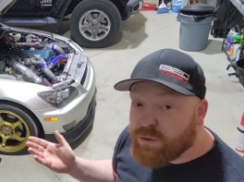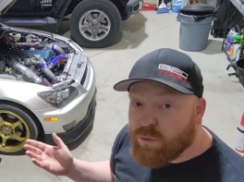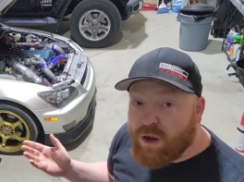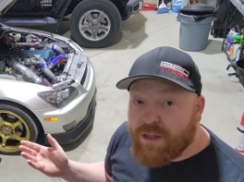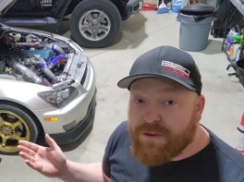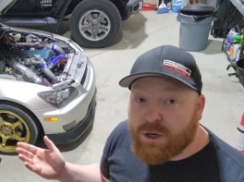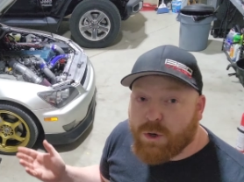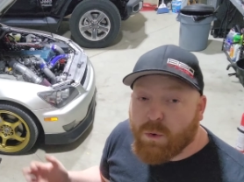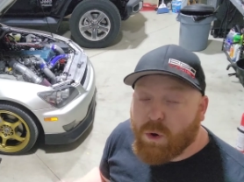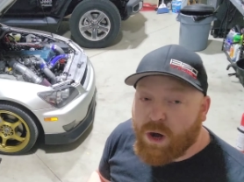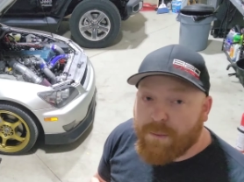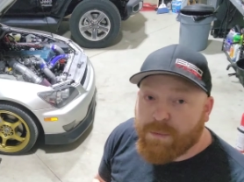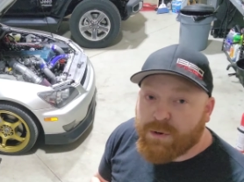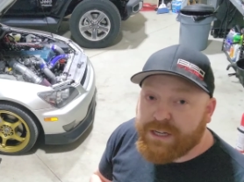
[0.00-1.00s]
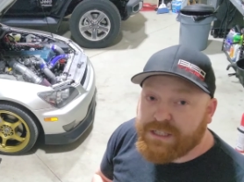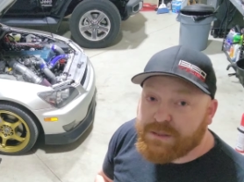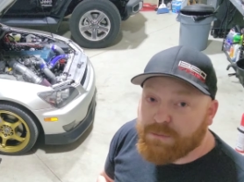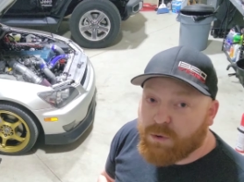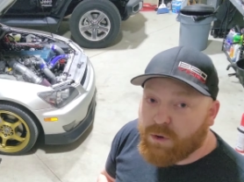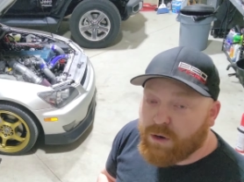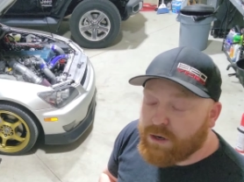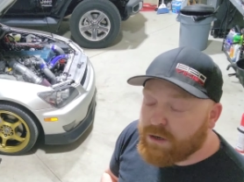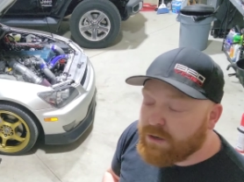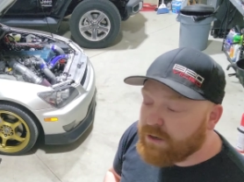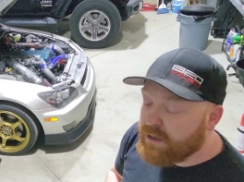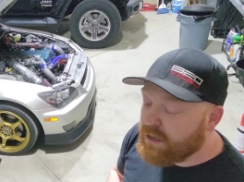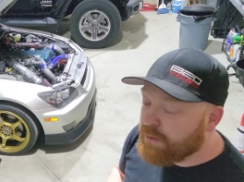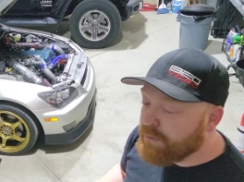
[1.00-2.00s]
the weather cooperates more
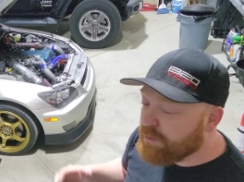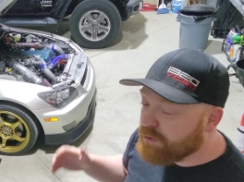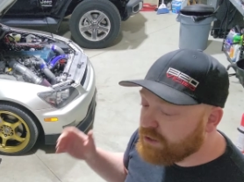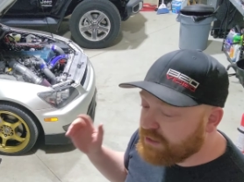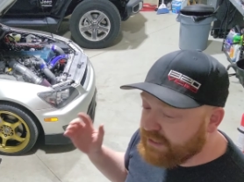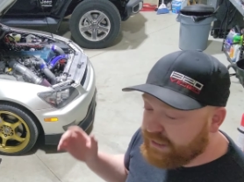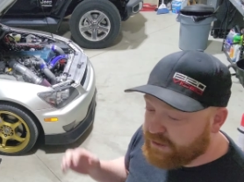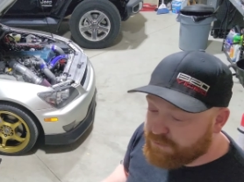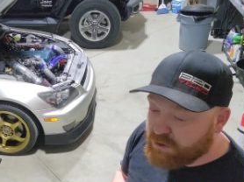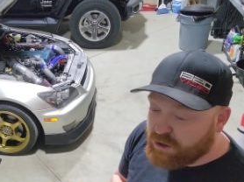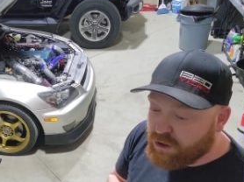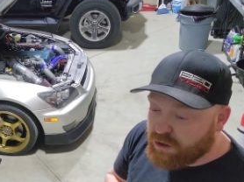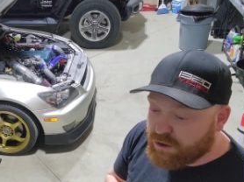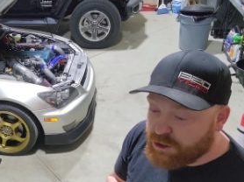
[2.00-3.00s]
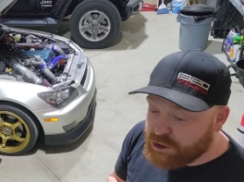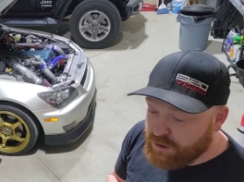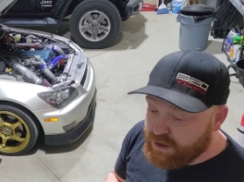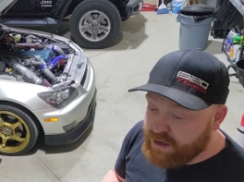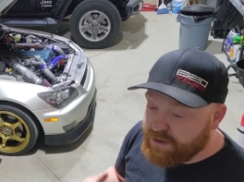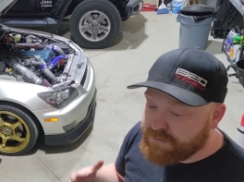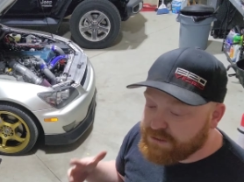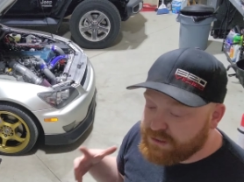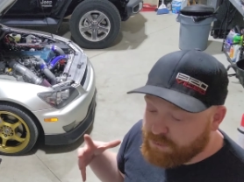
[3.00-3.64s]
and I'm able to take it for longer drives